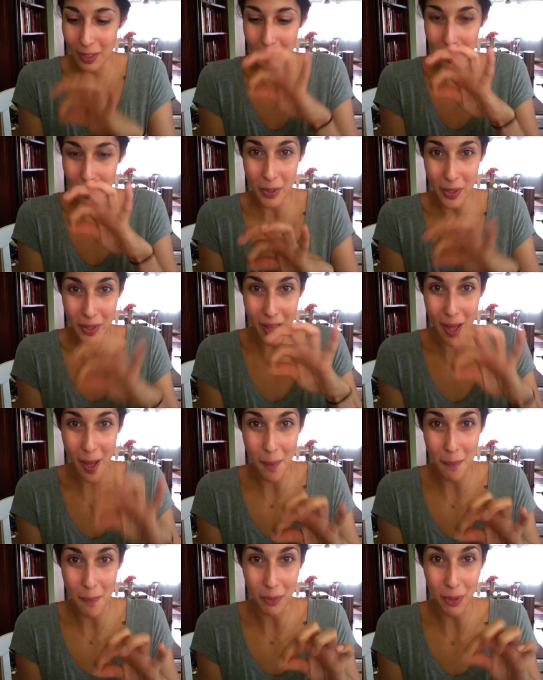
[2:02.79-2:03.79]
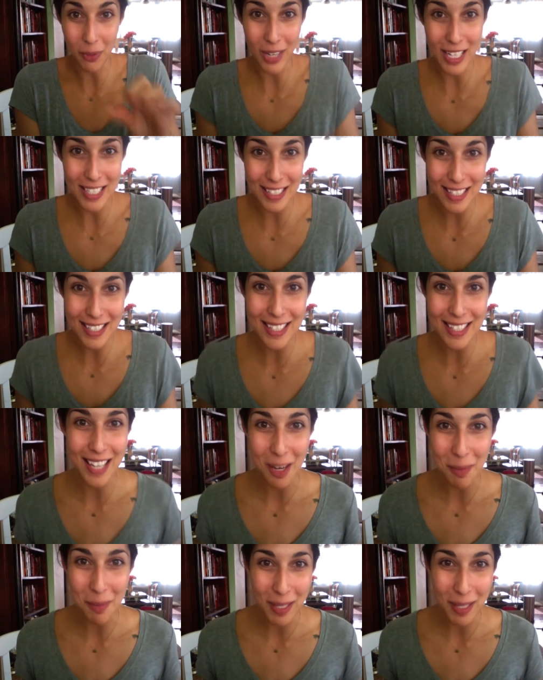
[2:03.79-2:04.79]
little um, raisins. Did
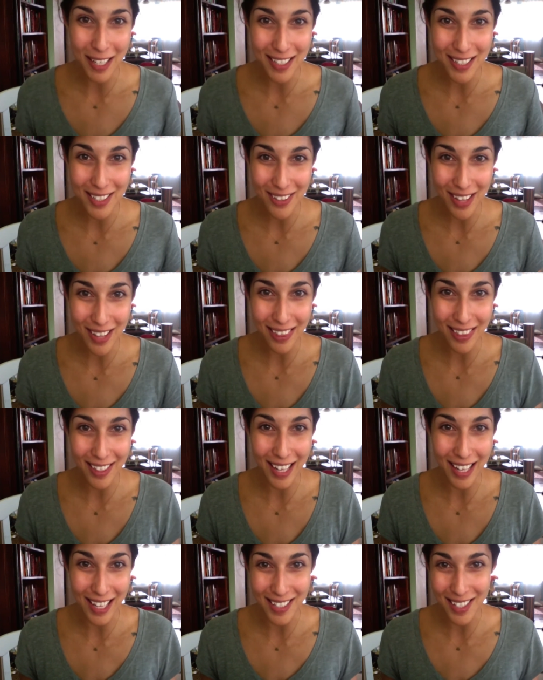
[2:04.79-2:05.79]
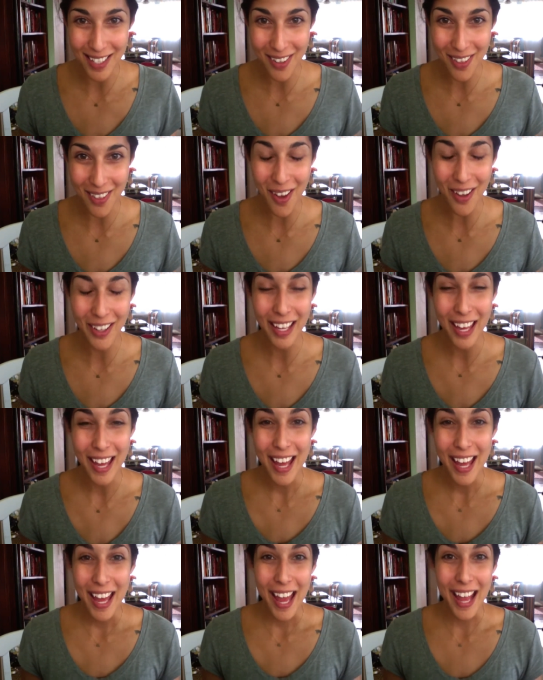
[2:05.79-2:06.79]
anybody else do that? The ants on a log?
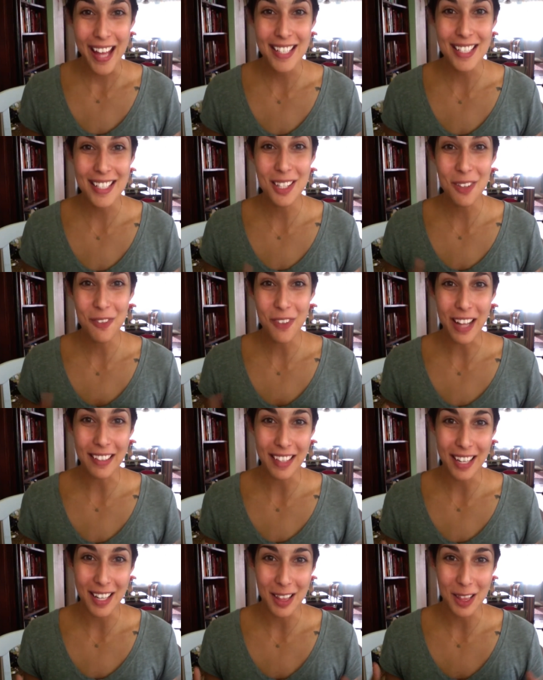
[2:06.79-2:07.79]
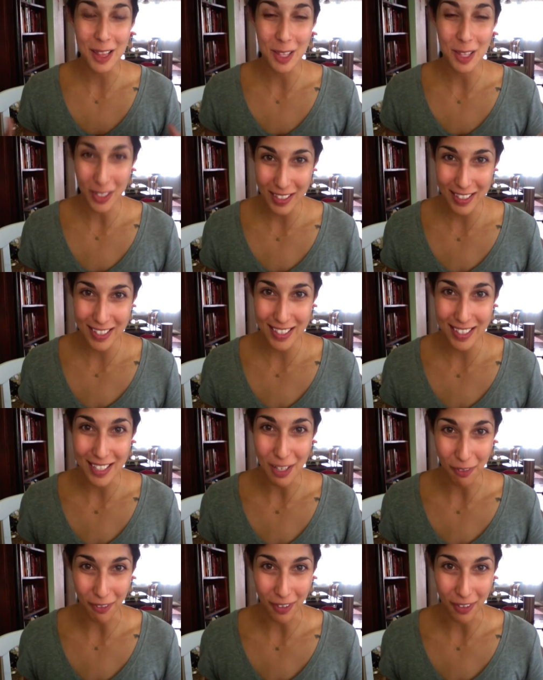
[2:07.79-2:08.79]
And just the fact that it looks
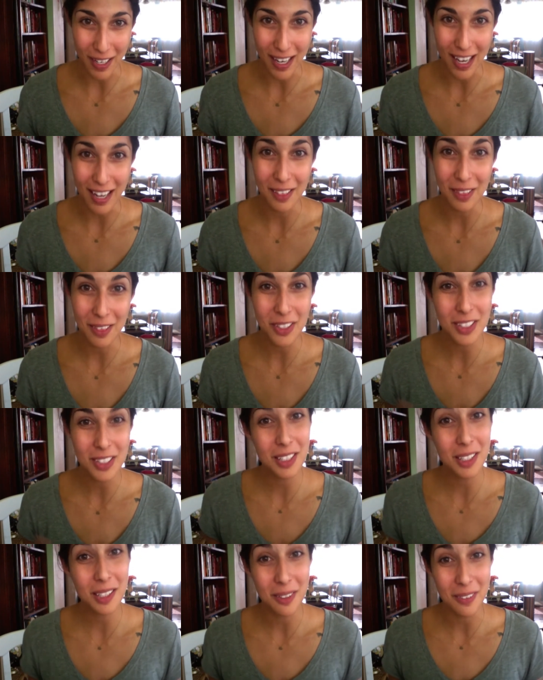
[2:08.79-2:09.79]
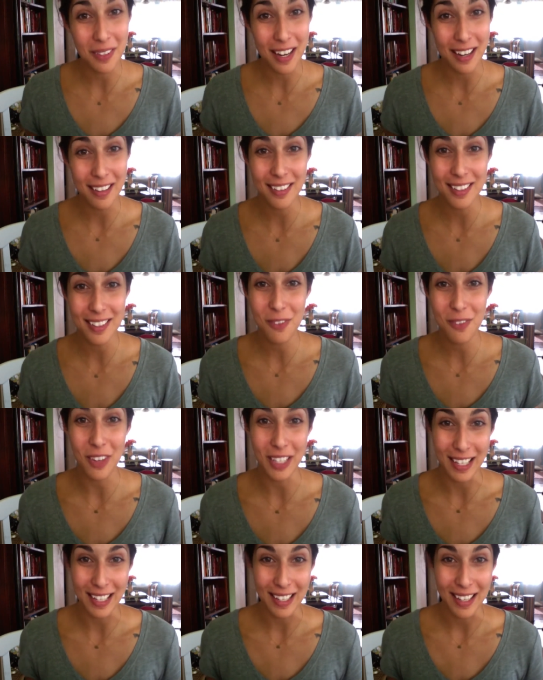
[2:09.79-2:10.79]
different and it looks cute and it looks
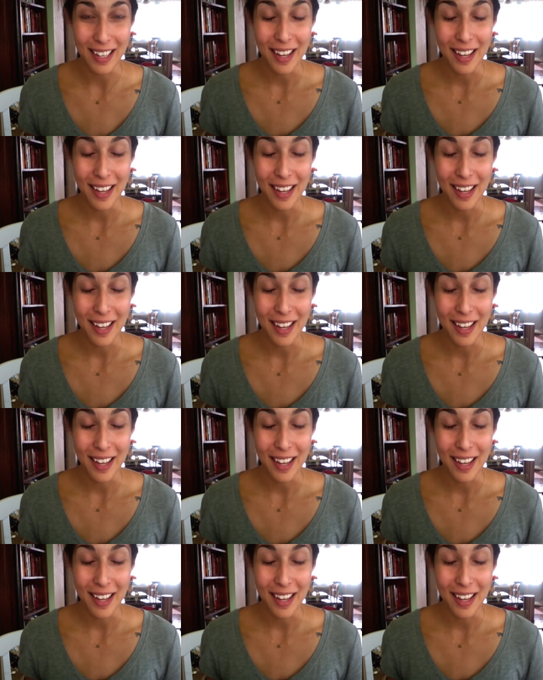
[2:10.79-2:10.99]
funny